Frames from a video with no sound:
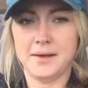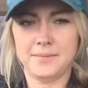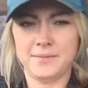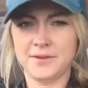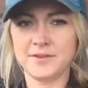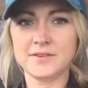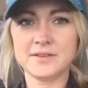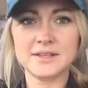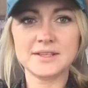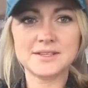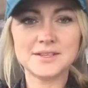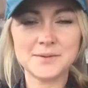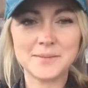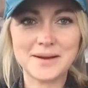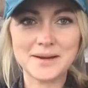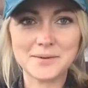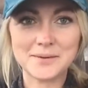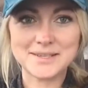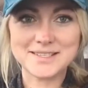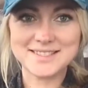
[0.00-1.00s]
those are the 2
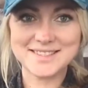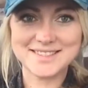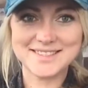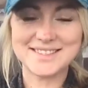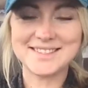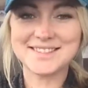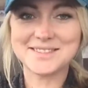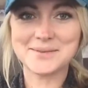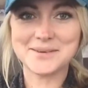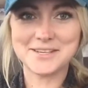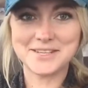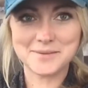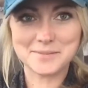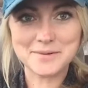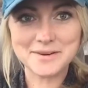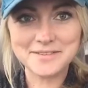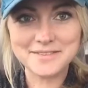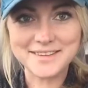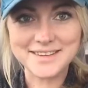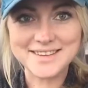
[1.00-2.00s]
main questions I just wanted to
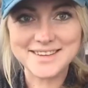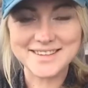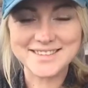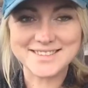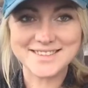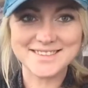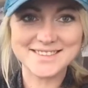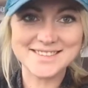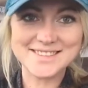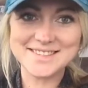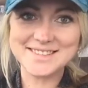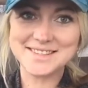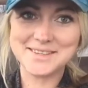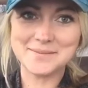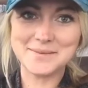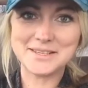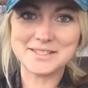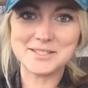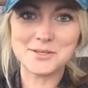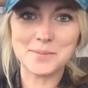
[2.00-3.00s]
briefly touch on. This isn't going
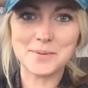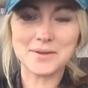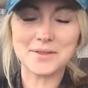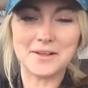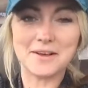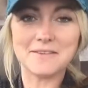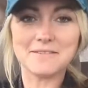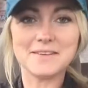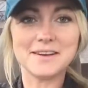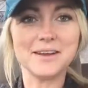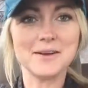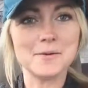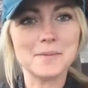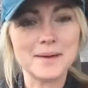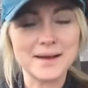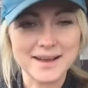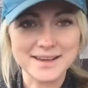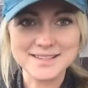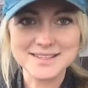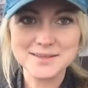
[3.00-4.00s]
to be a super long video,
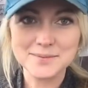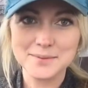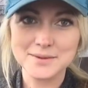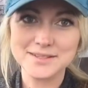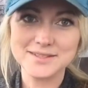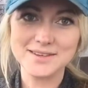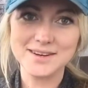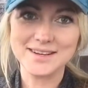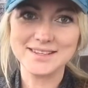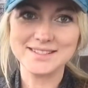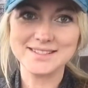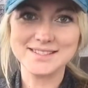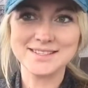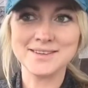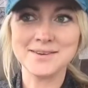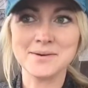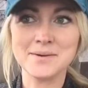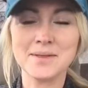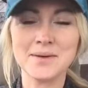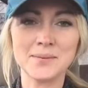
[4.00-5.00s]
but I just wanted you guys
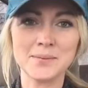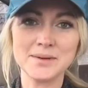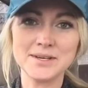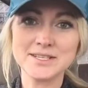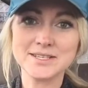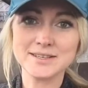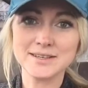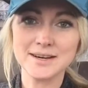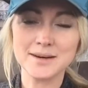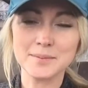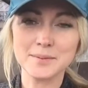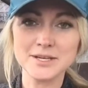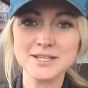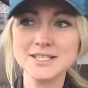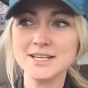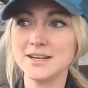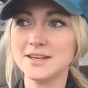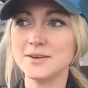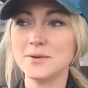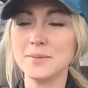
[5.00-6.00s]
to know that we sure
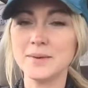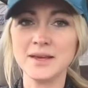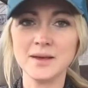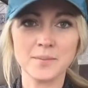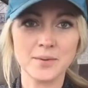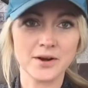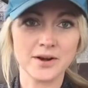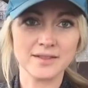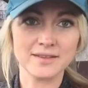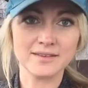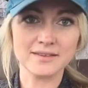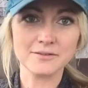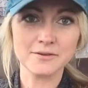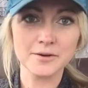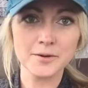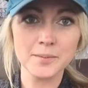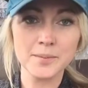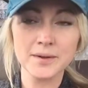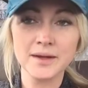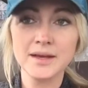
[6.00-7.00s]
appreciate you being a part of this
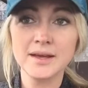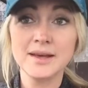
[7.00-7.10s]
group.